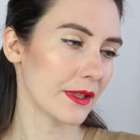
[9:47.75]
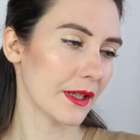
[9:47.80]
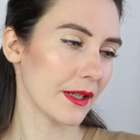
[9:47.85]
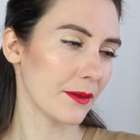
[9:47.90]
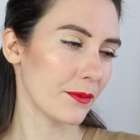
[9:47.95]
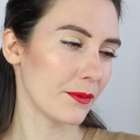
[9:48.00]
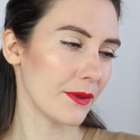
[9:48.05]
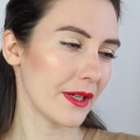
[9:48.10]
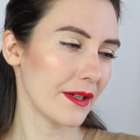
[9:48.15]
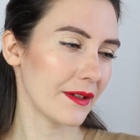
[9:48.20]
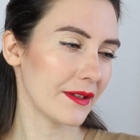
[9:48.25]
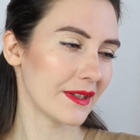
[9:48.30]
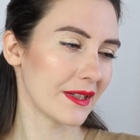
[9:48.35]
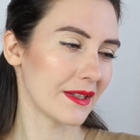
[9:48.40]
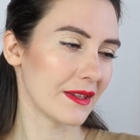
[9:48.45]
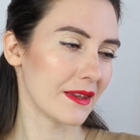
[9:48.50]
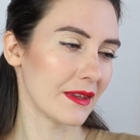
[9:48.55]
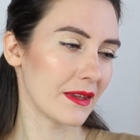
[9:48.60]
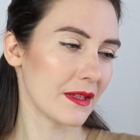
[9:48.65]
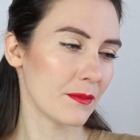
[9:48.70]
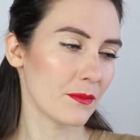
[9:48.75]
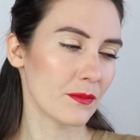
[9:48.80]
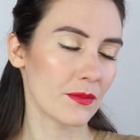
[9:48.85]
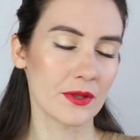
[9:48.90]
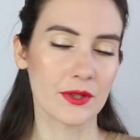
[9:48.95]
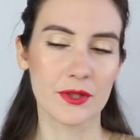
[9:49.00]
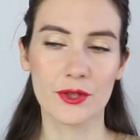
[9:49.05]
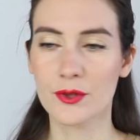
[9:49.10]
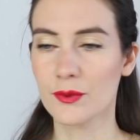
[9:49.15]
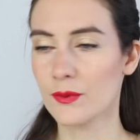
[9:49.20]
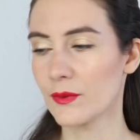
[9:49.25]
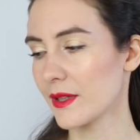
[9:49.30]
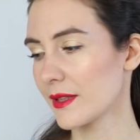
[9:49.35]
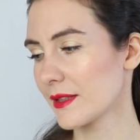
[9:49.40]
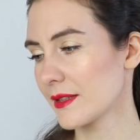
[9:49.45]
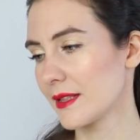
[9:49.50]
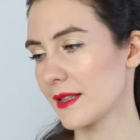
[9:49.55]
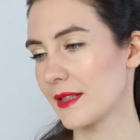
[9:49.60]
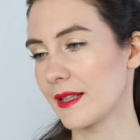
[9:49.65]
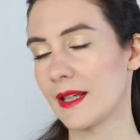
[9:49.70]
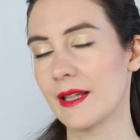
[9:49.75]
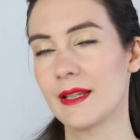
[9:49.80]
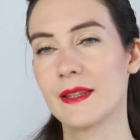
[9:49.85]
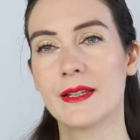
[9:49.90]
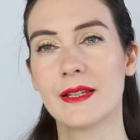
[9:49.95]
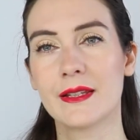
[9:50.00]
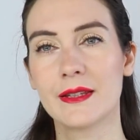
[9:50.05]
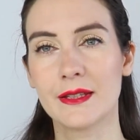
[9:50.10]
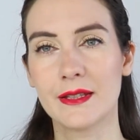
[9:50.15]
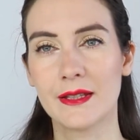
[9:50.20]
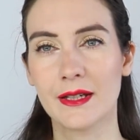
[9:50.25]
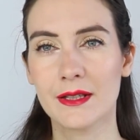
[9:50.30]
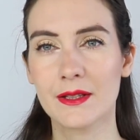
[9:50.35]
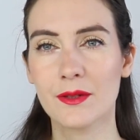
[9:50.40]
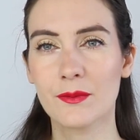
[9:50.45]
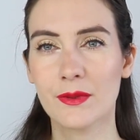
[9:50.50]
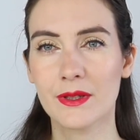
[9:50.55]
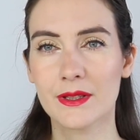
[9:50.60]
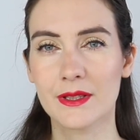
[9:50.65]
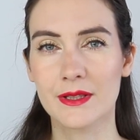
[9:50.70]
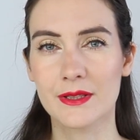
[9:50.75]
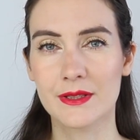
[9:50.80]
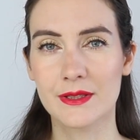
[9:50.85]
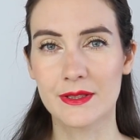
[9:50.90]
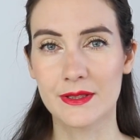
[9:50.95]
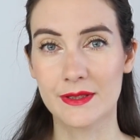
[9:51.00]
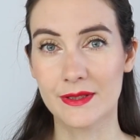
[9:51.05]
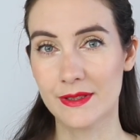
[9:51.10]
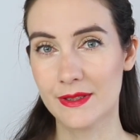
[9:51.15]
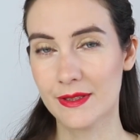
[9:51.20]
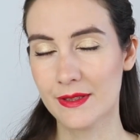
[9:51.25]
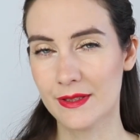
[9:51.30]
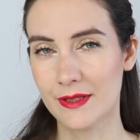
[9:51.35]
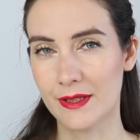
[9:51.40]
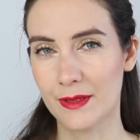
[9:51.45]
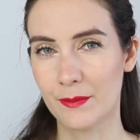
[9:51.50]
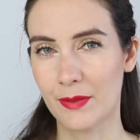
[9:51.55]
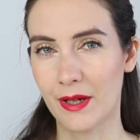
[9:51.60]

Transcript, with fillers: I wear the number twenty, and then the other one is the Sisley